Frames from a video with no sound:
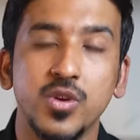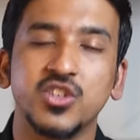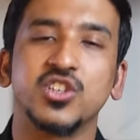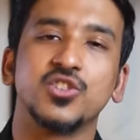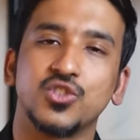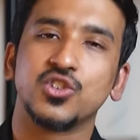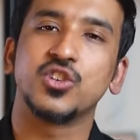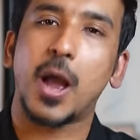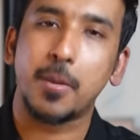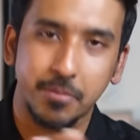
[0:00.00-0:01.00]
which is
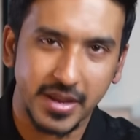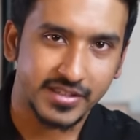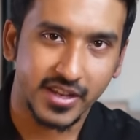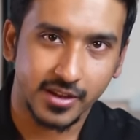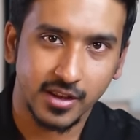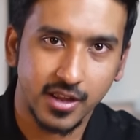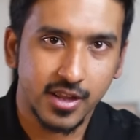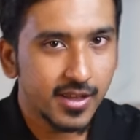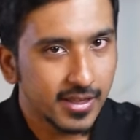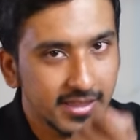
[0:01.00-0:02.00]
just amazing.
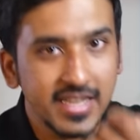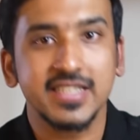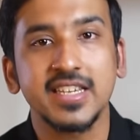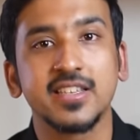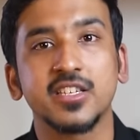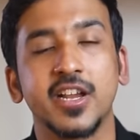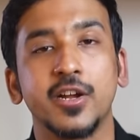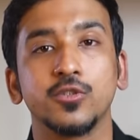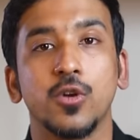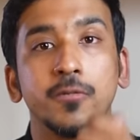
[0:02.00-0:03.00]
This is the
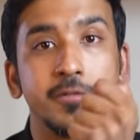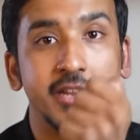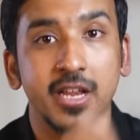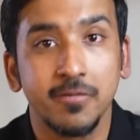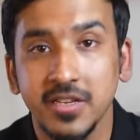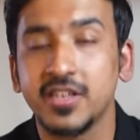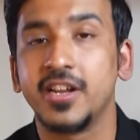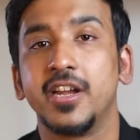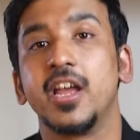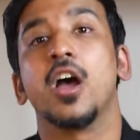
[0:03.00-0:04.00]
status of railways
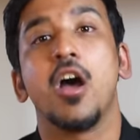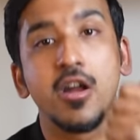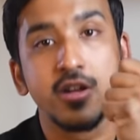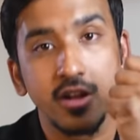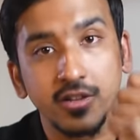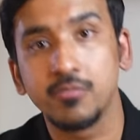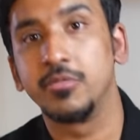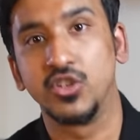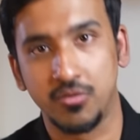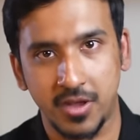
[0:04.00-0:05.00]
in India under the
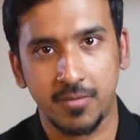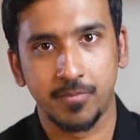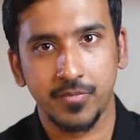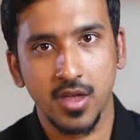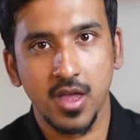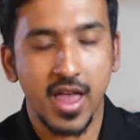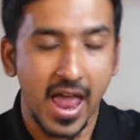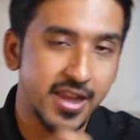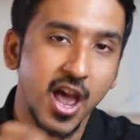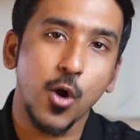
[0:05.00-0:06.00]
BJP.
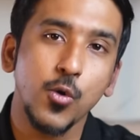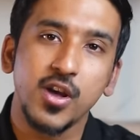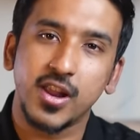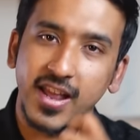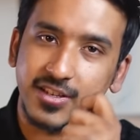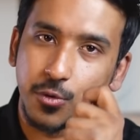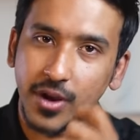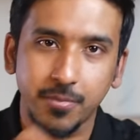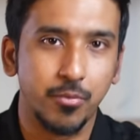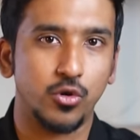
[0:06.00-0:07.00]
And now let's look at